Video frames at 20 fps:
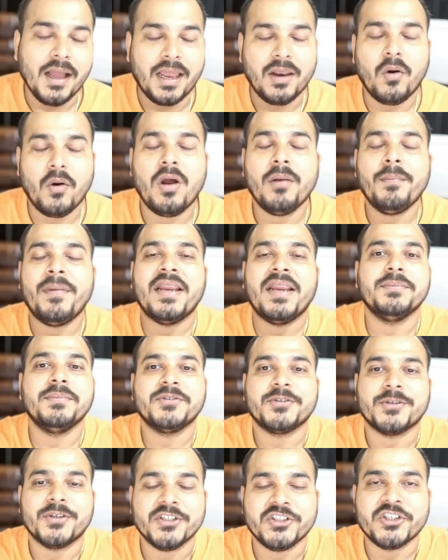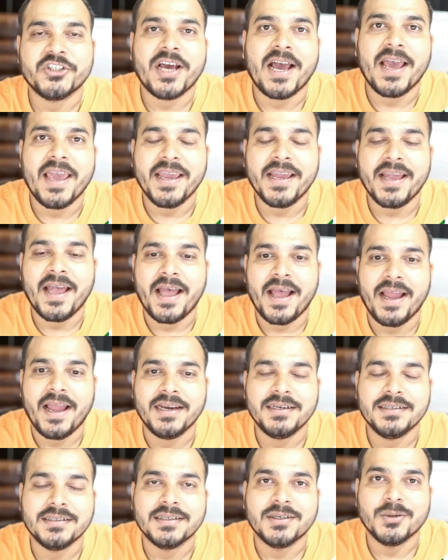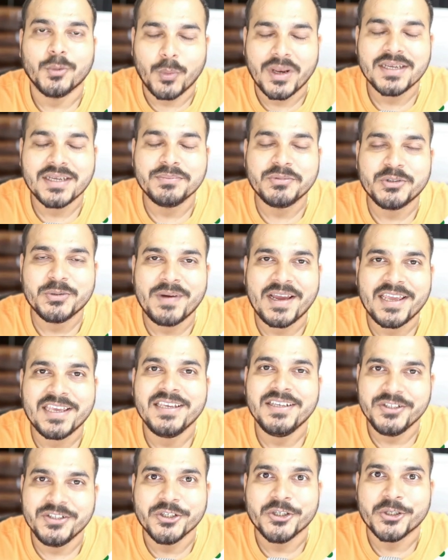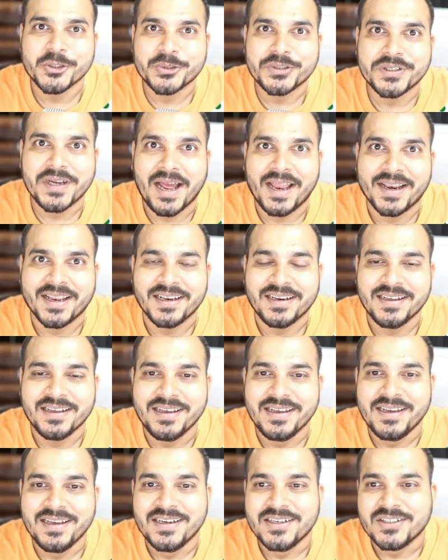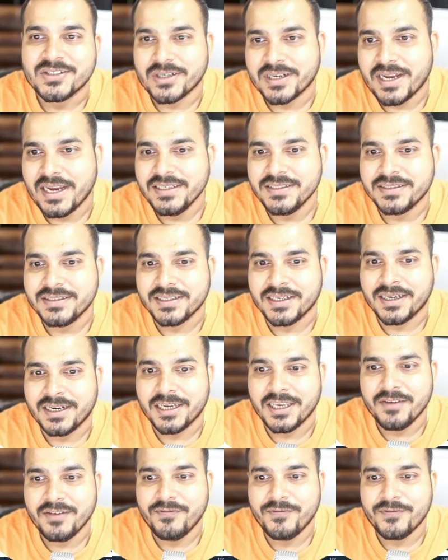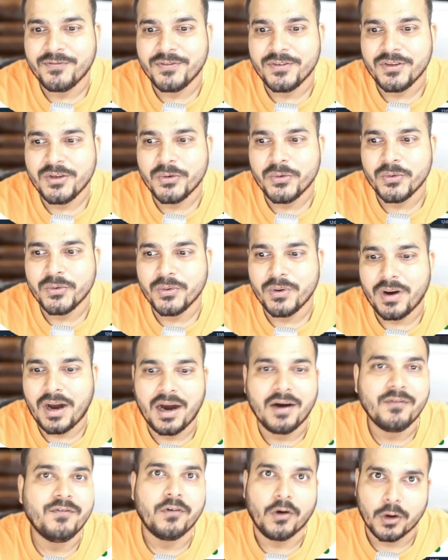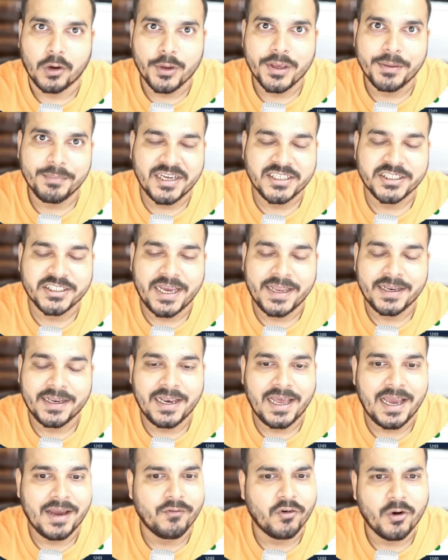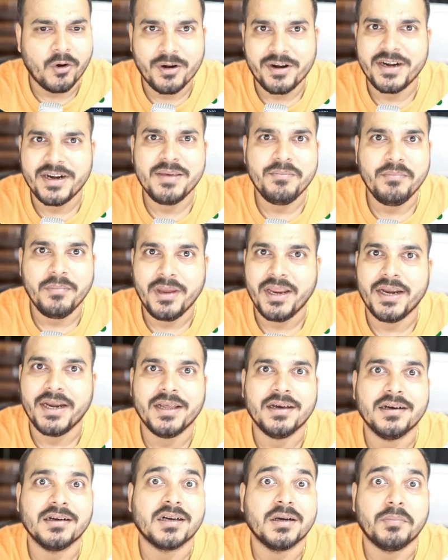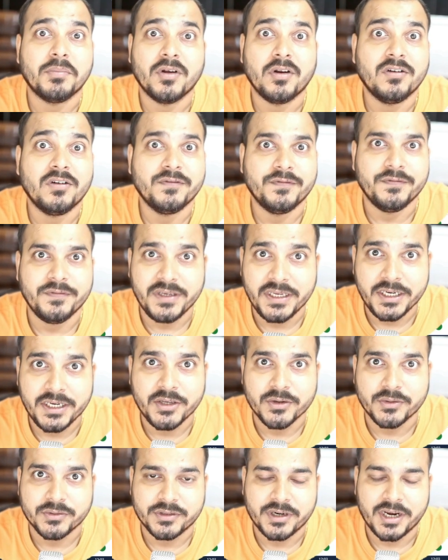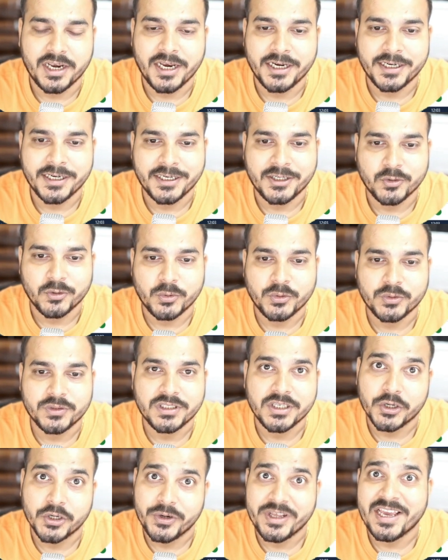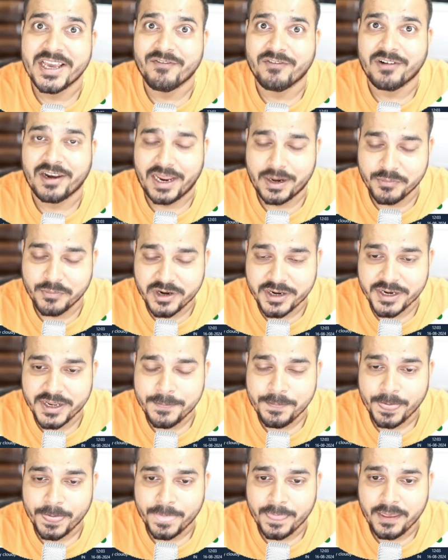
Hello all, my name is Krish Nayak and welcome to my YouTube channel. So guys, if you are following my channel, I've already made a couple of videos related to cudf library.